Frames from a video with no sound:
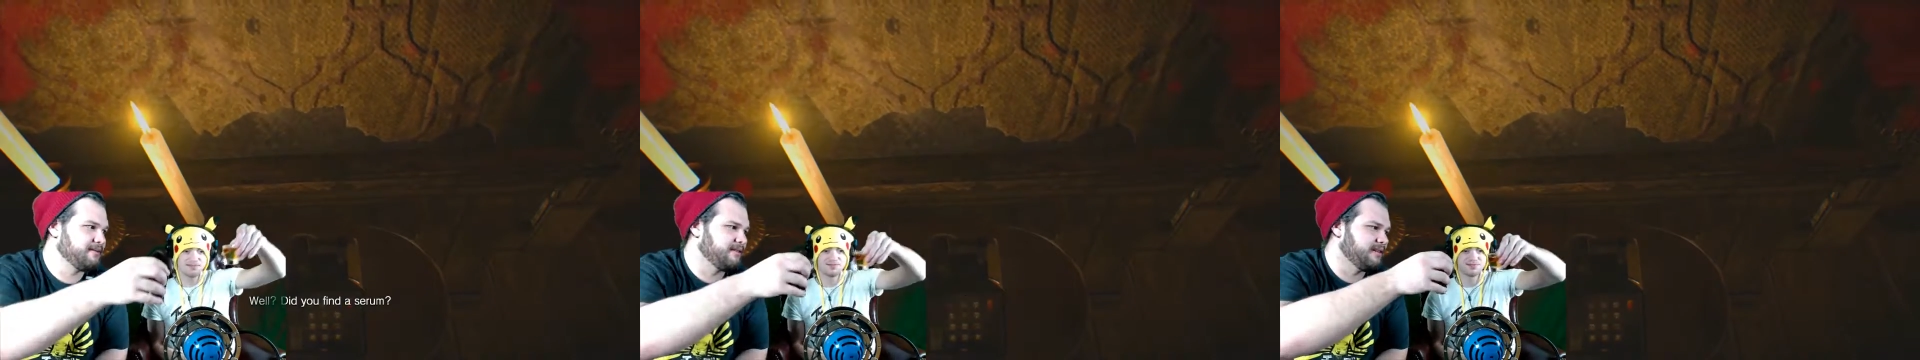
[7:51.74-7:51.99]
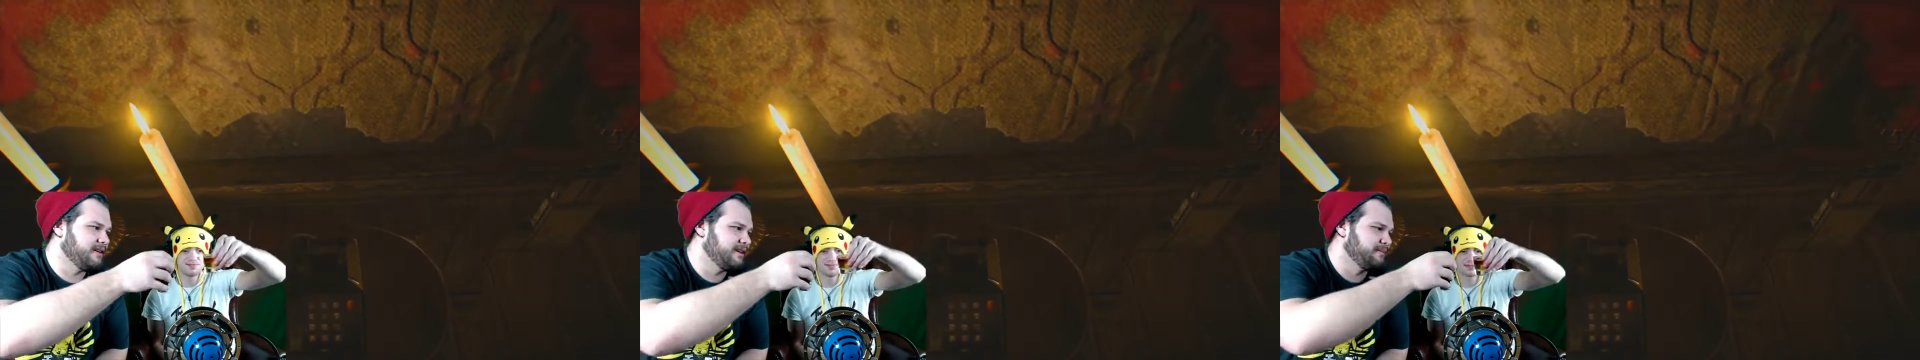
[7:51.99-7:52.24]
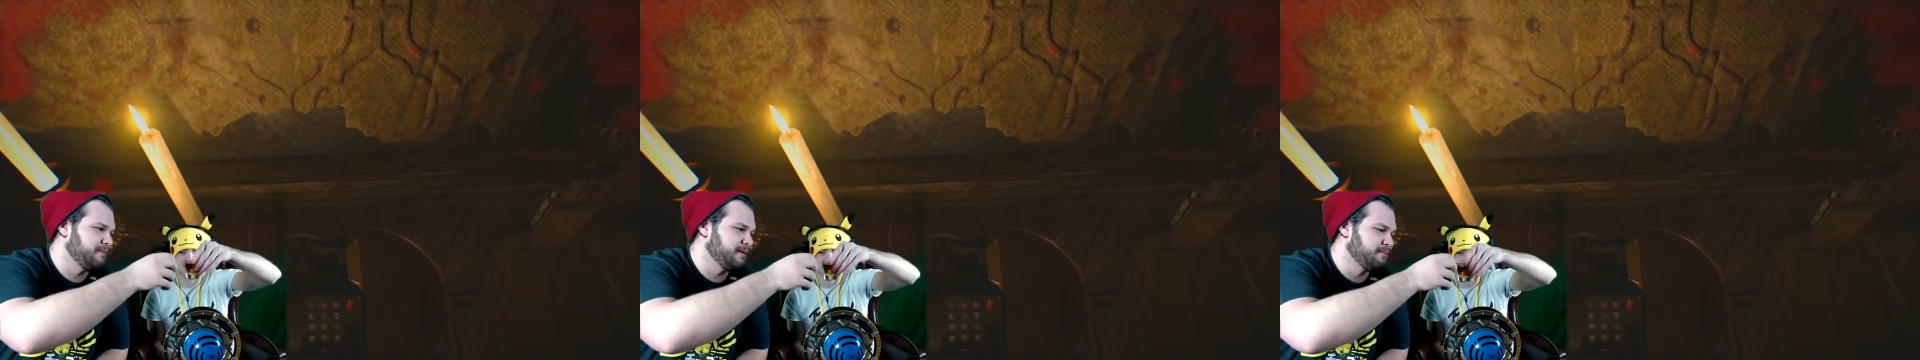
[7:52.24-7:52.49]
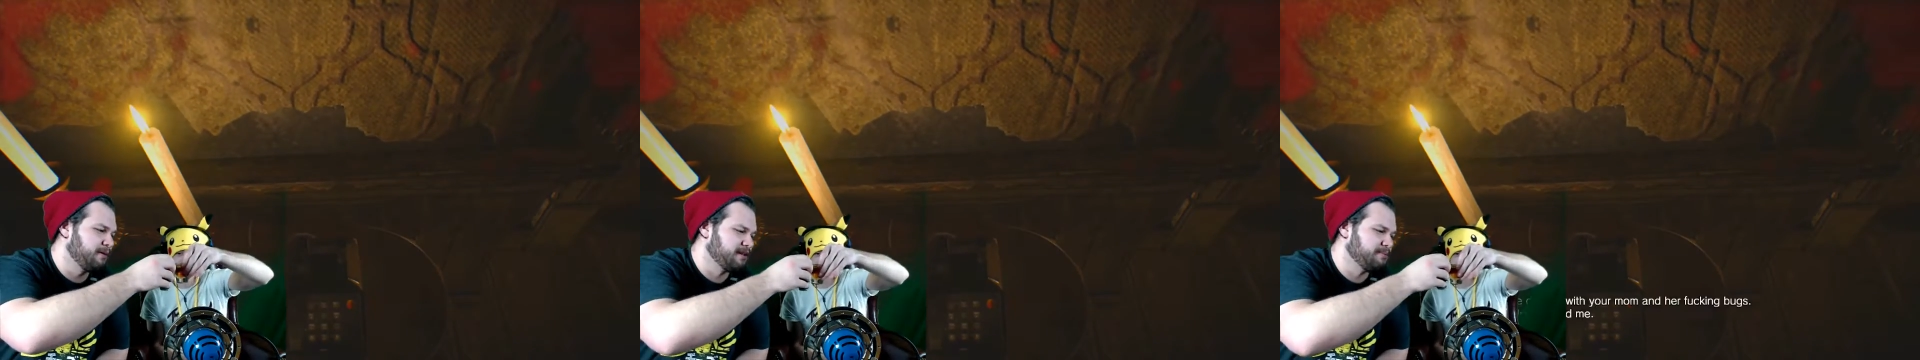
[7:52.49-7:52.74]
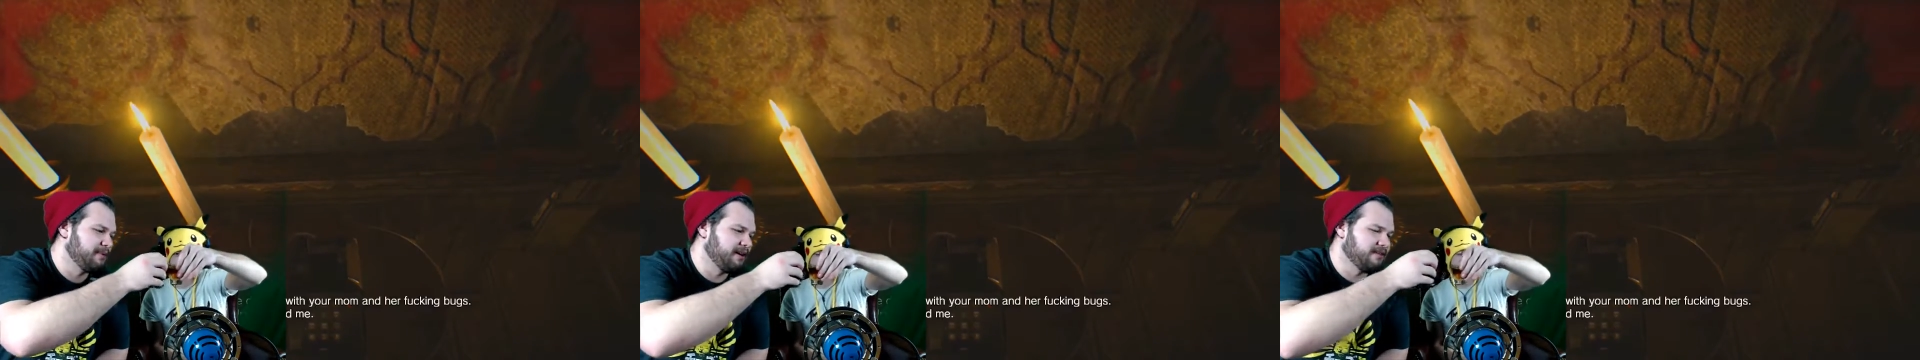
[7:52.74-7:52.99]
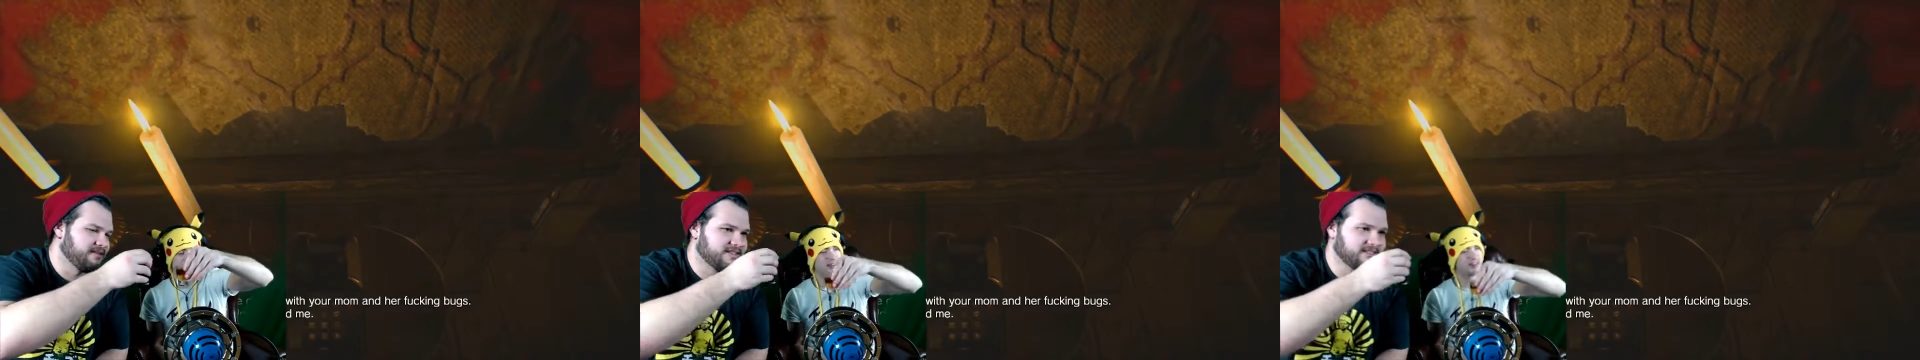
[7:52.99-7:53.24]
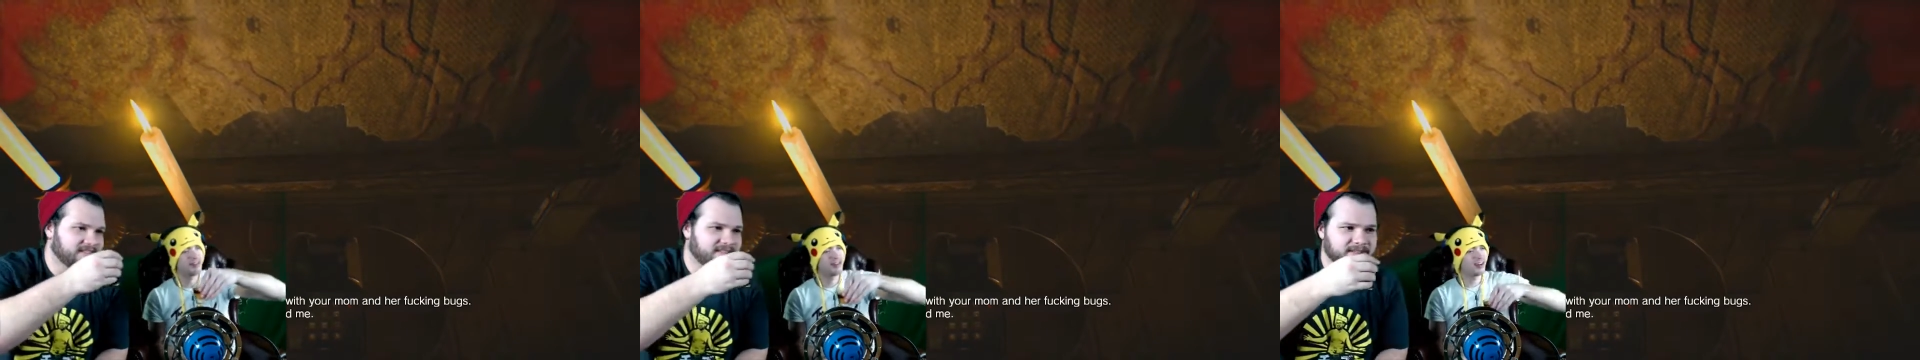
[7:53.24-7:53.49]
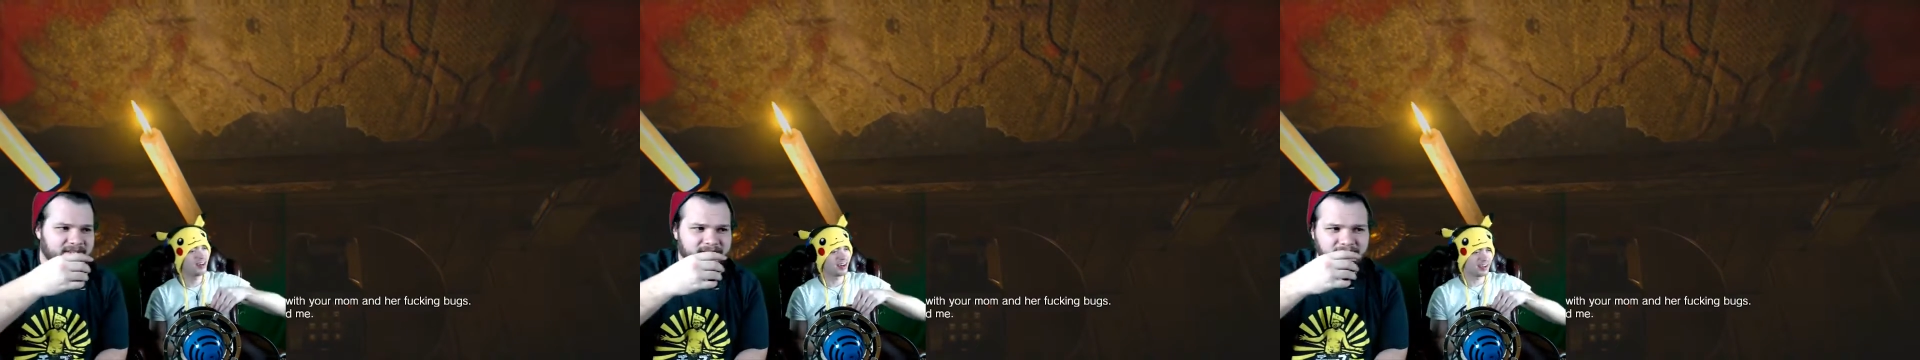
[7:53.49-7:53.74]
uh, big boss battles.
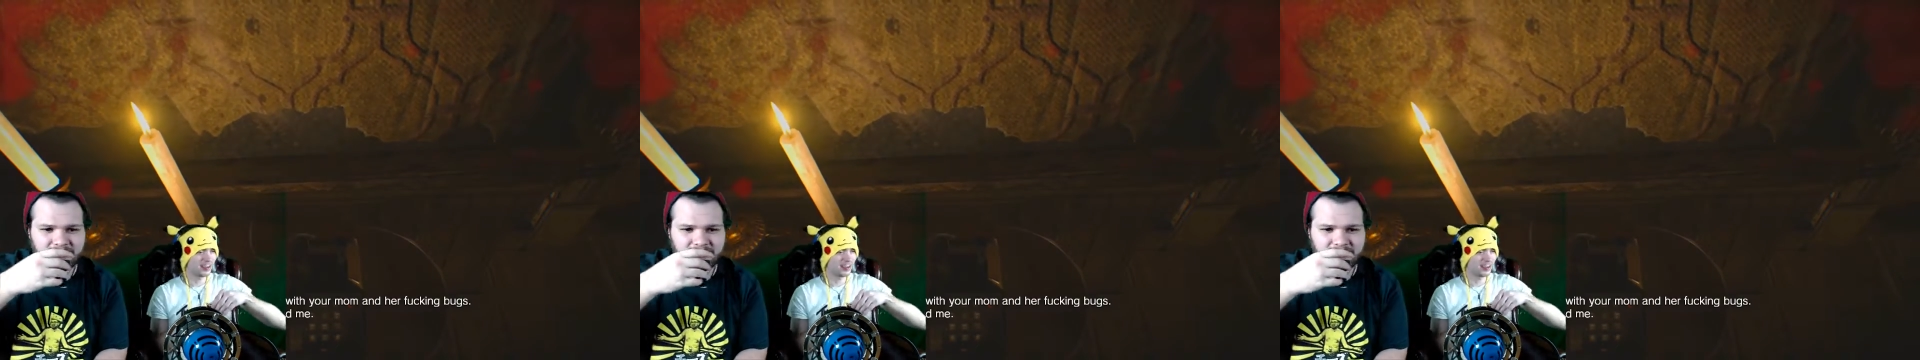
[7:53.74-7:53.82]
Fuck.